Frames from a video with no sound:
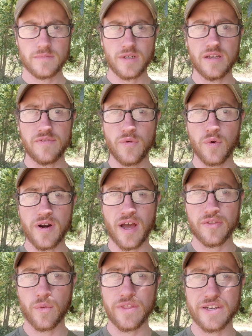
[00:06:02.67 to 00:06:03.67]
if you are not
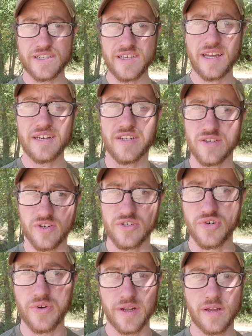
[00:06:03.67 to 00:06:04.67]
the one that decided to start
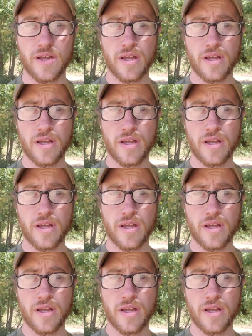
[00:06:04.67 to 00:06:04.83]
shooting,